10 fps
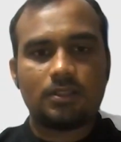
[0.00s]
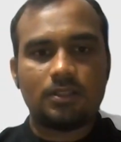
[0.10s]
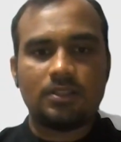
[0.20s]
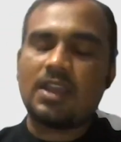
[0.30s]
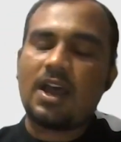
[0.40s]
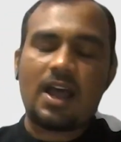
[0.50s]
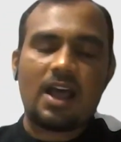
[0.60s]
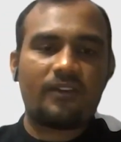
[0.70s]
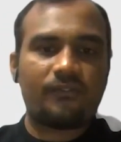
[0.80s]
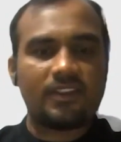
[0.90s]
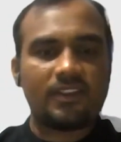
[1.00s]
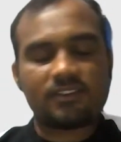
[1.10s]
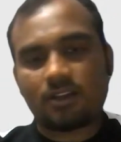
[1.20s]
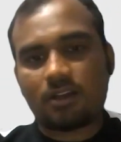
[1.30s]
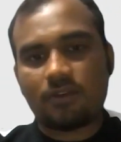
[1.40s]
Yeah, I have
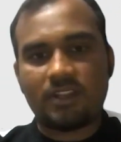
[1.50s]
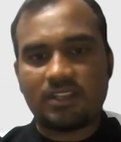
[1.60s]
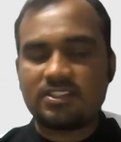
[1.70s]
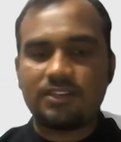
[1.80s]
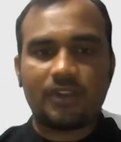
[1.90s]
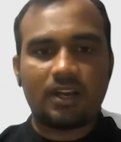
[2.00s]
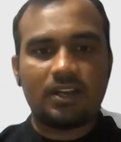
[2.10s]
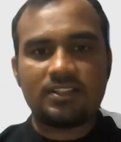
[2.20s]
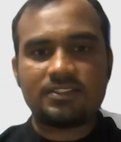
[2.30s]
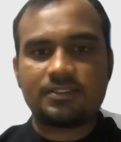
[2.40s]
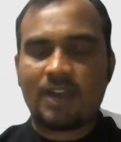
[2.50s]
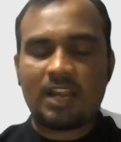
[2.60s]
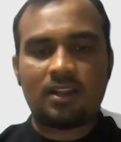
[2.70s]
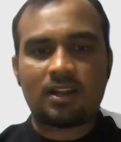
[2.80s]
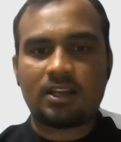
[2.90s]
faced various difficulties
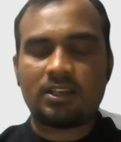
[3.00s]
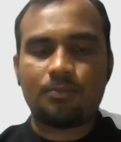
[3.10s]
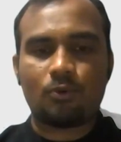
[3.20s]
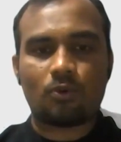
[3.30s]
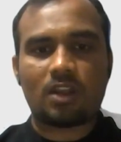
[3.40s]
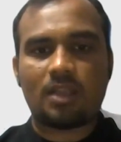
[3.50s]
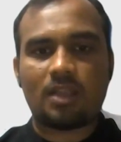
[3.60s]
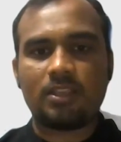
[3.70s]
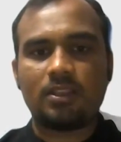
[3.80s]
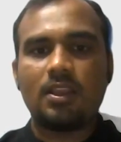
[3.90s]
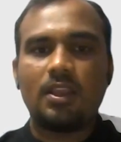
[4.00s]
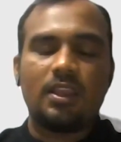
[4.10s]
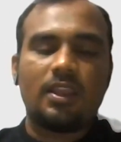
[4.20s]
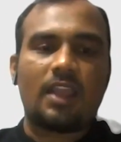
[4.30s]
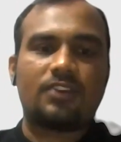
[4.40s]
while learning the programming.
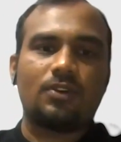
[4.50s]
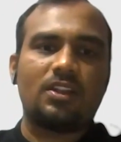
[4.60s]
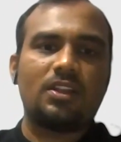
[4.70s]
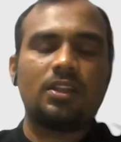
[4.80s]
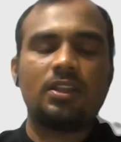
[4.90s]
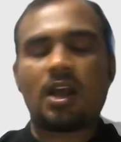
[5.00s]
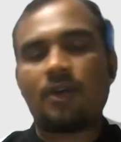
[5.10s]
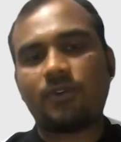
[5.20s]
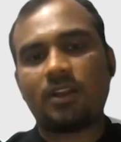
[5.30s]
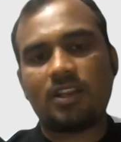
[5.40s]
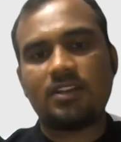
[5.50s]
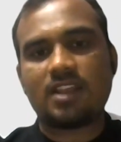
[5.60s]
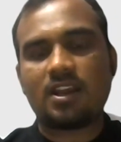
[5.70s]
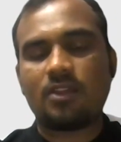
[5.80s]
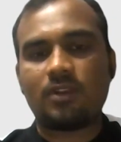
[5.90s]
Actually, after each
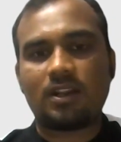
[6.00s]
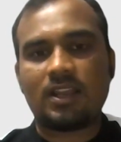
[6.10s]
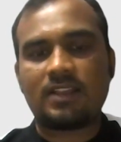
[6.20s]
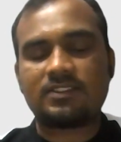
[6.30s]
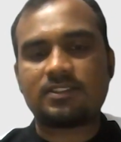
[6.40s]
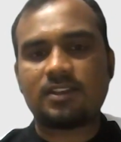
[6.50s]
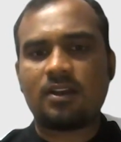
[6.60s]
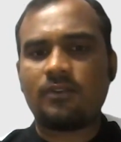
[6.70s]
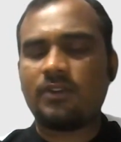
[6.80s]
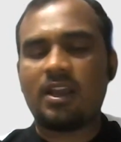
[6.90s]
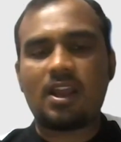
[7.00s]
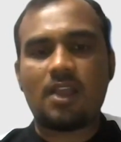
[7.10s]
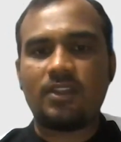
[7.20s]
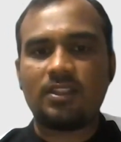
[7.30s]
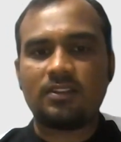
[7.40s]
and every class, we are
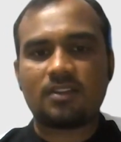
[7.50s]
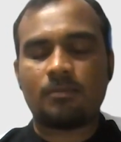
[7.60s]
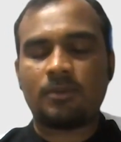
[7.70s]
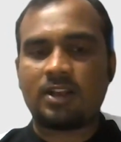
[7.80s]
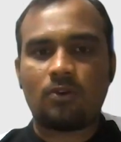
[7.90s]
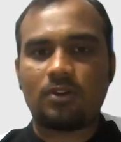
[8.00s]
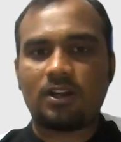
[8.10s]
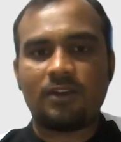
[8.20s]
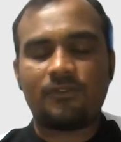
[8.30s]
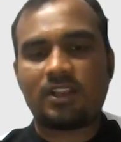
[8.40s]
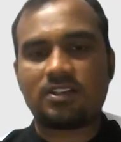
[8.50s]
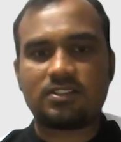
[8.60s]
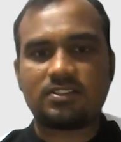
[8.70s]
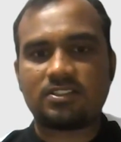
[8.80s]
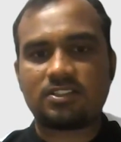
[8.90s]
having some doubt
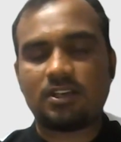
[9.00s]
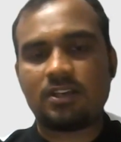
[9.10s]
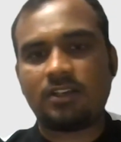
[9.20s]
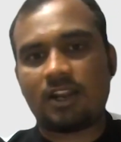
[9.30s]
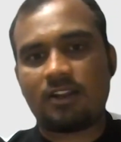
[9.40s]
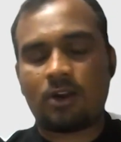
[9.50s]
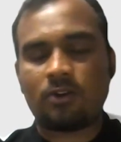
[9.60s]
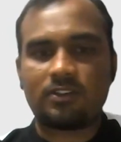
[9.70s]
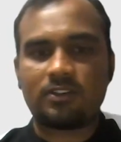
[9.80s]
clarification session. In that doubt